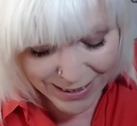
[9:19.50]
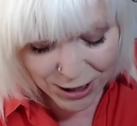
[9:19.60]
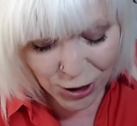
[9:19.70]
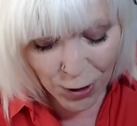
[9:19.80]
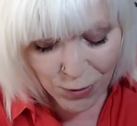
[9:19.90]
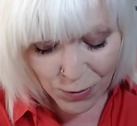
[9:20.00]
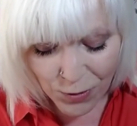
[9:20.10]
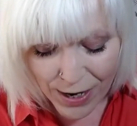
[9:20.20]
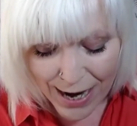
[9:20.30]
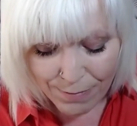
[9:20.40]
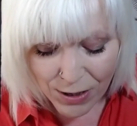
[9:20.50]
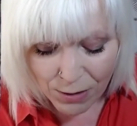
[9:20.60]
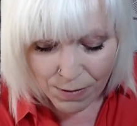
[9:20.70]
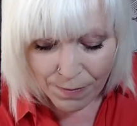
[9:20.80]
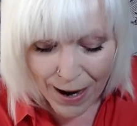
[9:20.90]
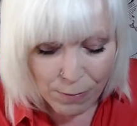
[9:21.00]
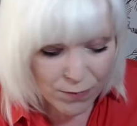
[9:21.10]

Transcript: This is your good karma coming back.